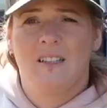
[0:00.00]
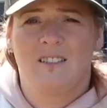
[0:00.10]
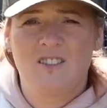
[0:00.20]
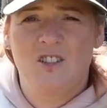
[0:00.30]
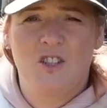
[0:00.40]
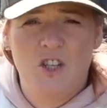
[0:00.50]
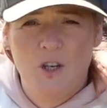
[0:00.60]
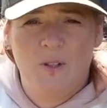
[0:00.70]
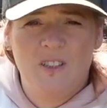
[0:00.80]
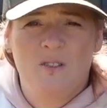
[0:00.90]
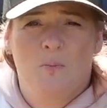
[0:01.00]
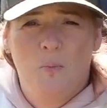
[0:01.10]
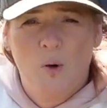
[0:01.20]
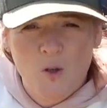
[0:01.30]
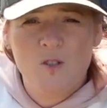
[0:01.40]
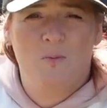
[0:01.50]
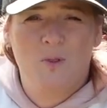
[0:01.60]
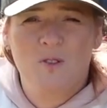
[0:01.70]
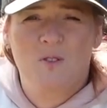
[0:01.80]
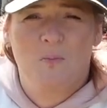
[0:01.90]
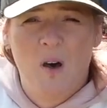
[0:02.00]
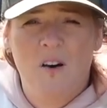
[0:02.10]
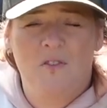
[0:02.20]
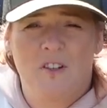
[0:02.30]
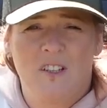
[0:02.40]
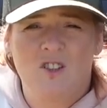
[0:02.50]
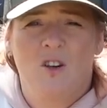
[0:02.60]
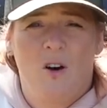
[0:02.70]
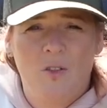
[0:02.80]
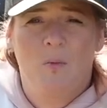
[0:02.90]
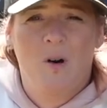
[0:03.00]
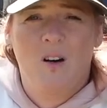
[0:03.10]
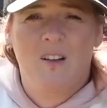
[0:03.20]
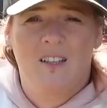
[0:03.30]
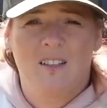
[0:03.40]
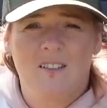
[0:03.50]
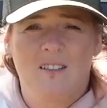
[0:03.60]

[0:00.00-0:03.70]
It's the newest portable smart fridge on the market.